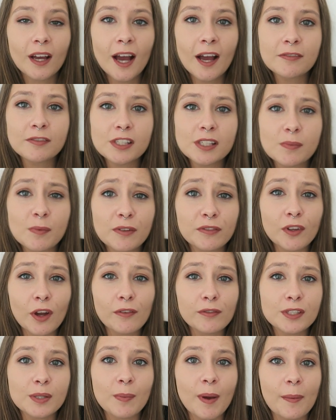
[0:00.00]
I've just moved
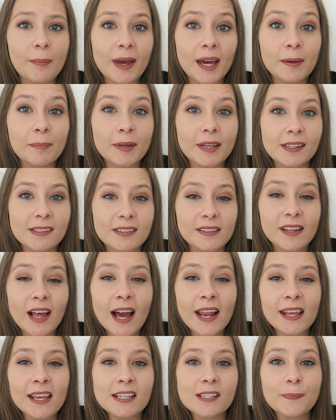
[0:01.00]
over to my bed because the
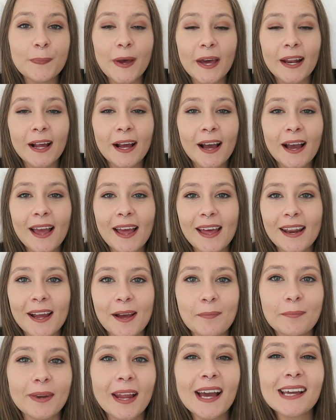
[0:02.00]
lighting is better and
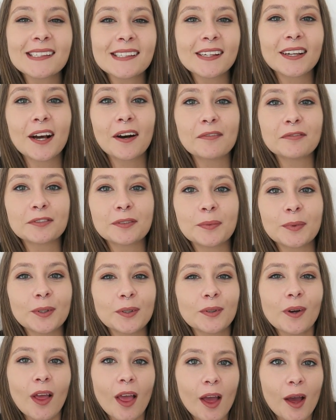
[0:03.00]
I'm nice and
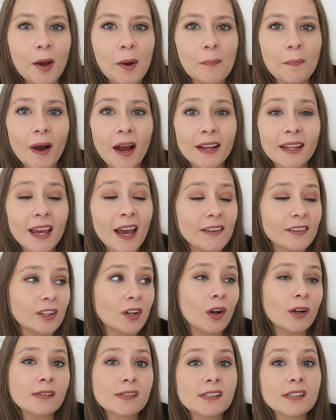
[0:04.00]
comfortable. But yeah, the
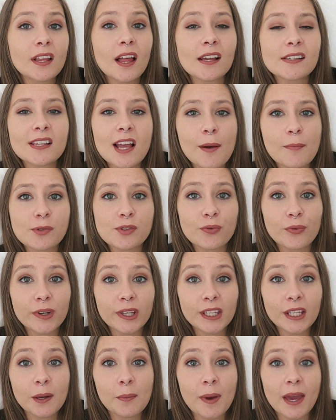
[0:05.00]
concert last night was
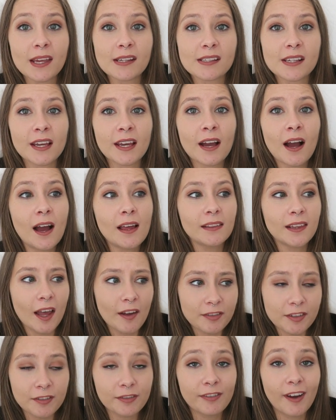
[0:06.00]
really amazing. I
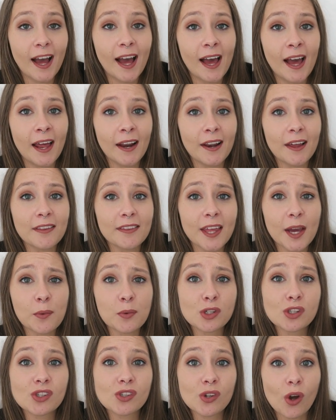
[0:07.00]
left a fan. They
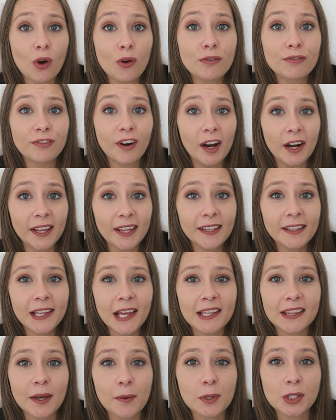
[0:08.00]
were so funny.
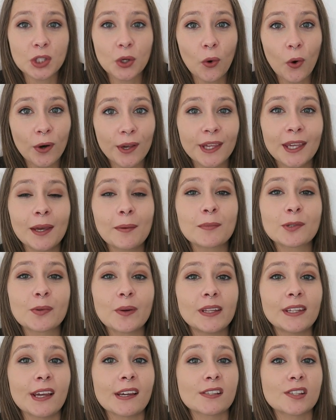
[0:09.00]
Like, they were talking in
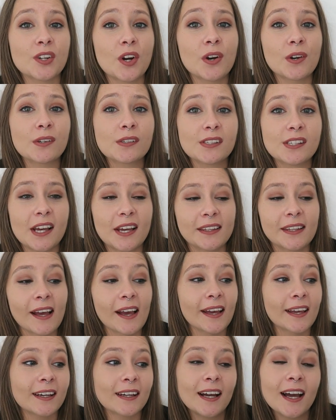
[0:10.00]
between their songs and
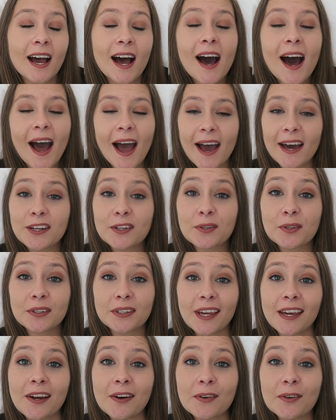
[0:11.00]
like I had a good
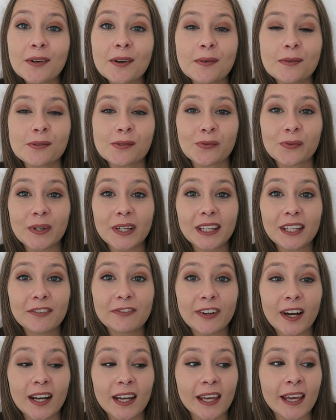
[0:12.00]
giggle. It was really
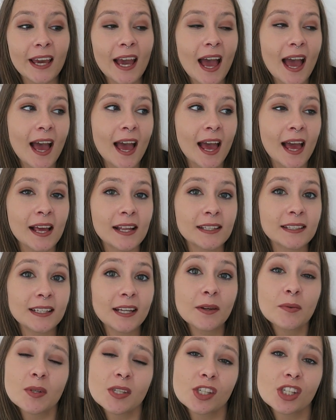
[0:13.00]
funny and
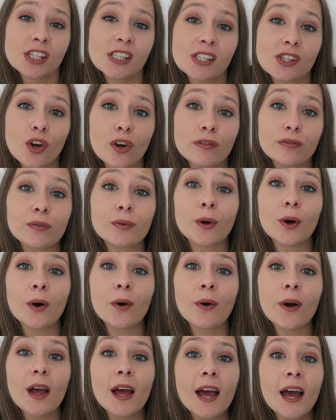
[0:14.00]
it was just
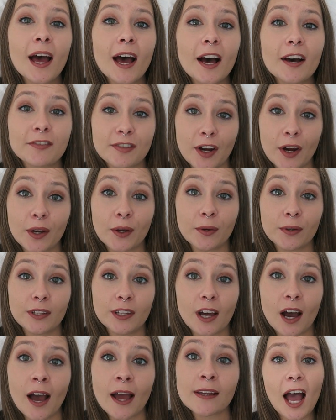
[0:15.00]
overall a very good
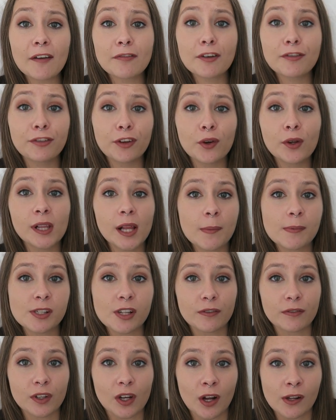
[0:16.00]
night. I have a few clips
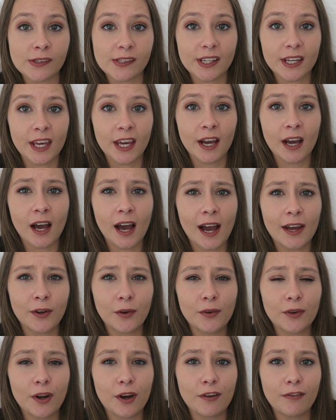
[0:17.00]
of the concert here. I
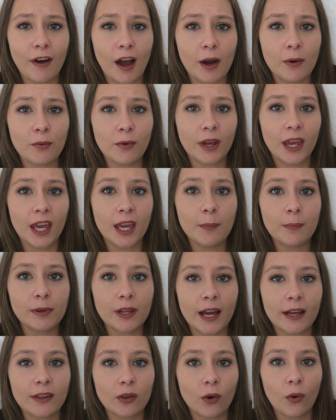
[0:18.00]
don't know if I will keep
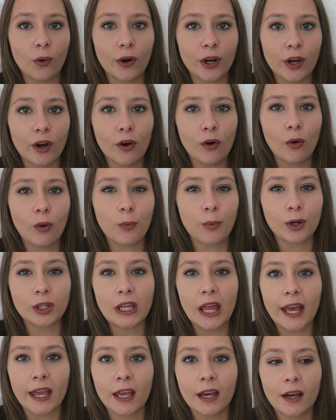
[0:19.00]
like the audio or put
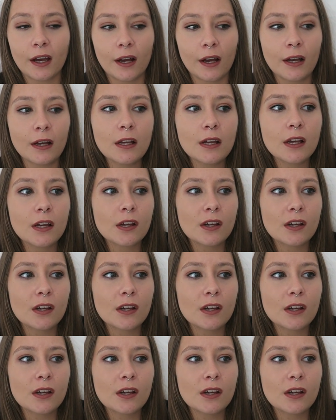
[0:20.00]
like a